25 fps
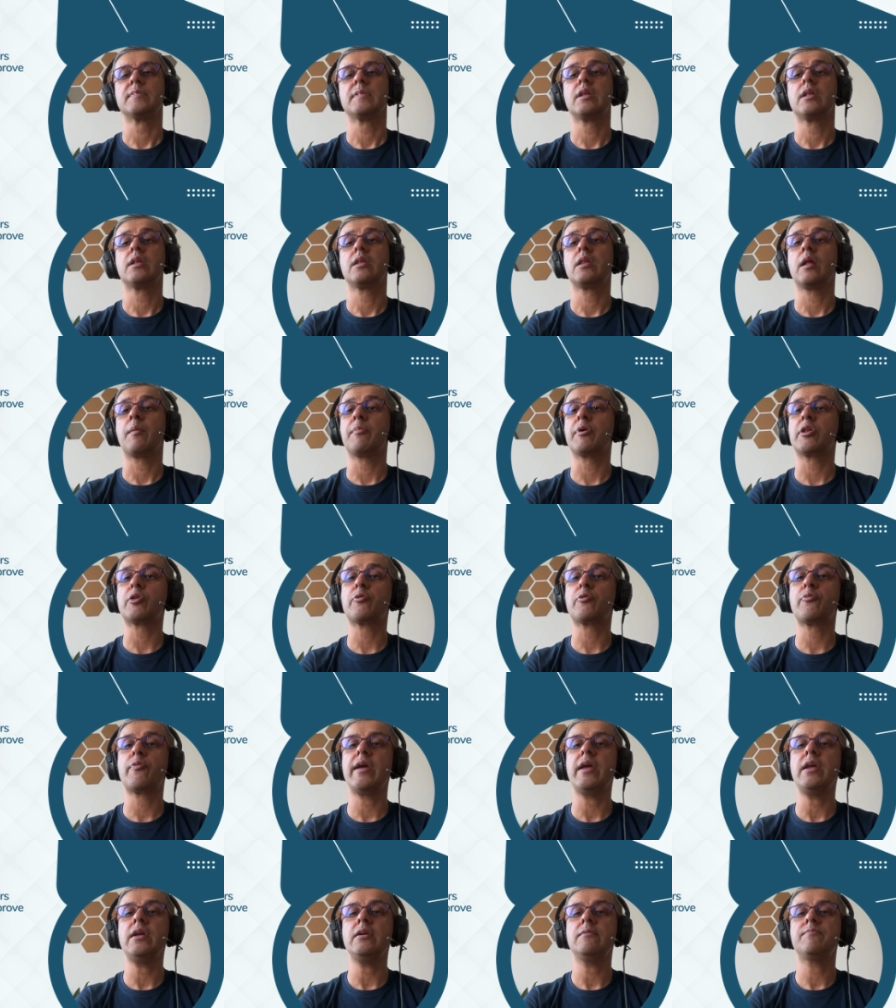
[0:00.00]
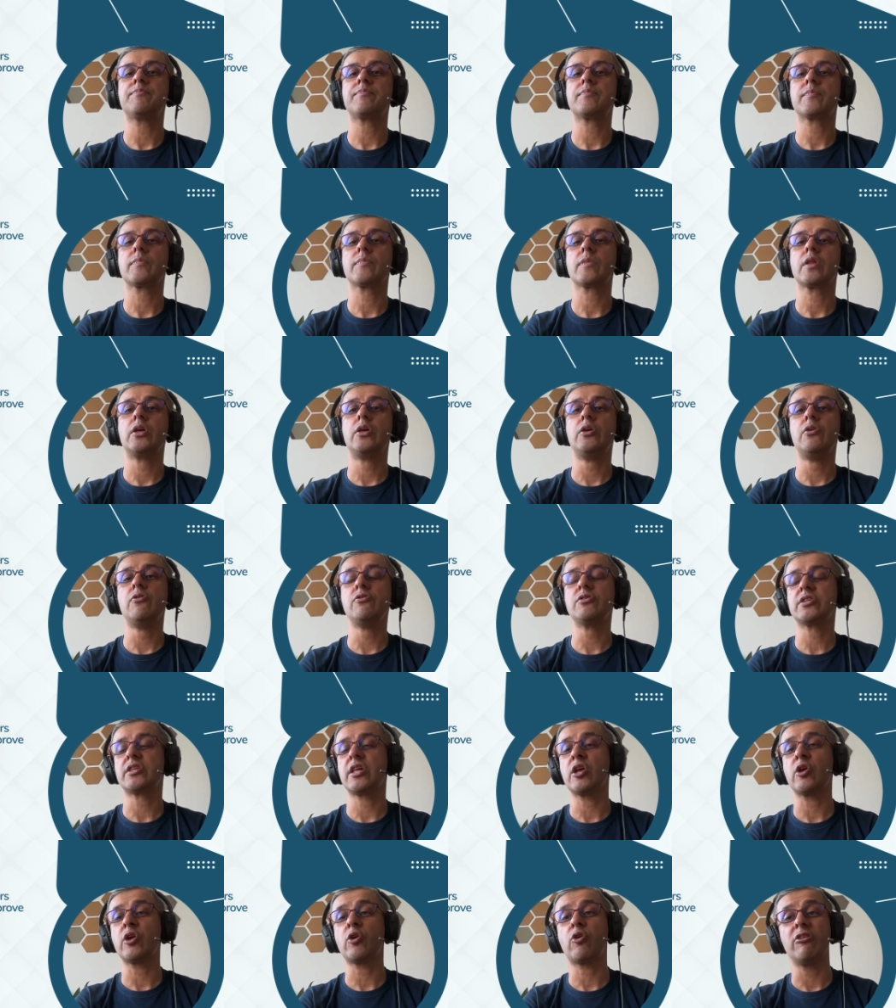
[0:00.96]
Number three, use a
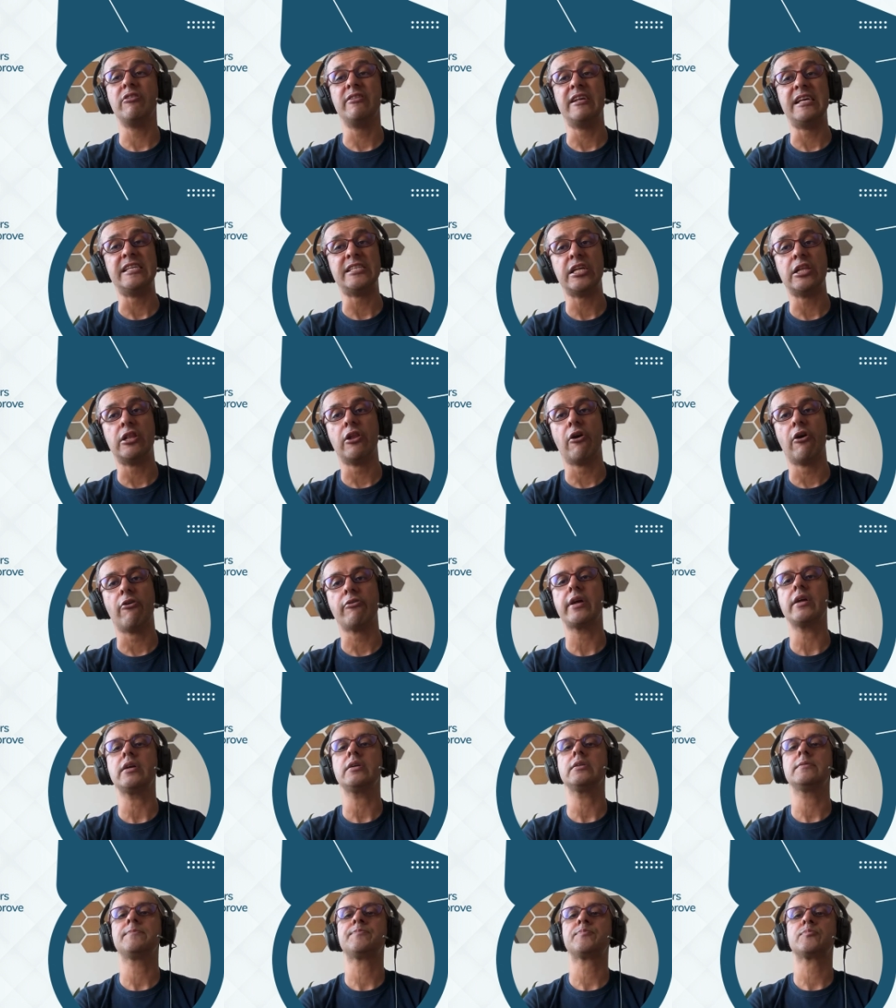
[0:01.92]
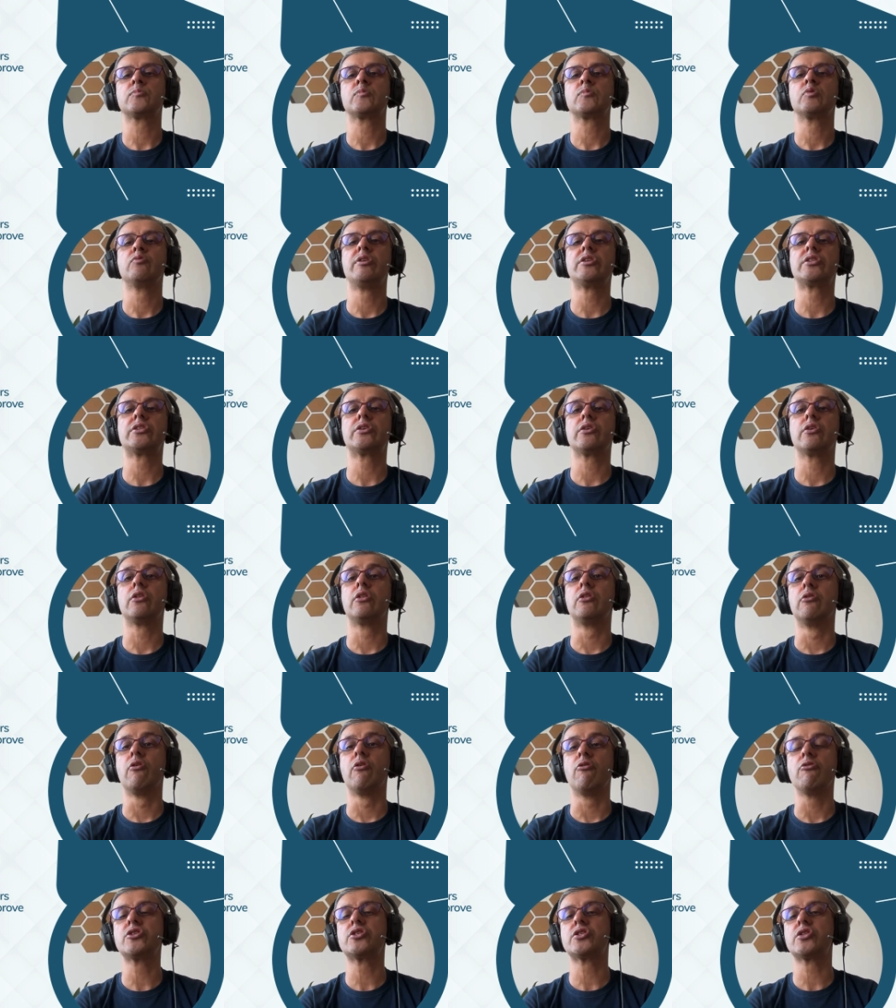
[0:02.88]
thing called lazy loading, which
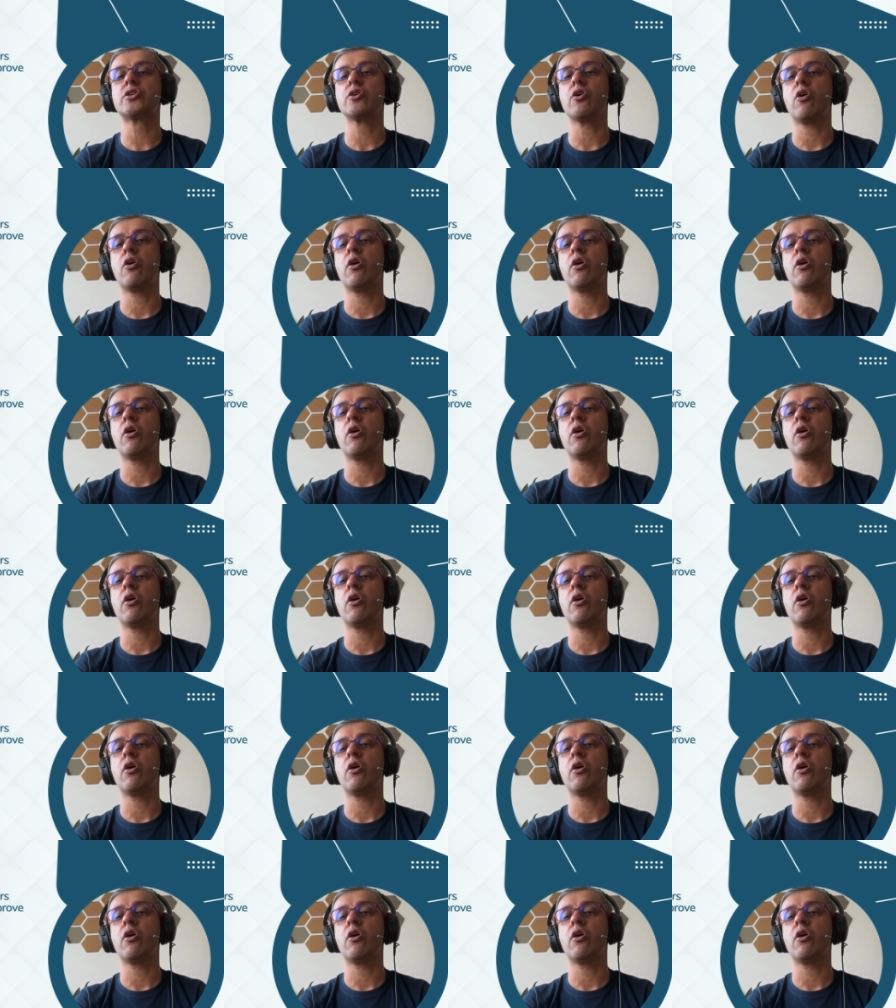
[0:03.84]
loads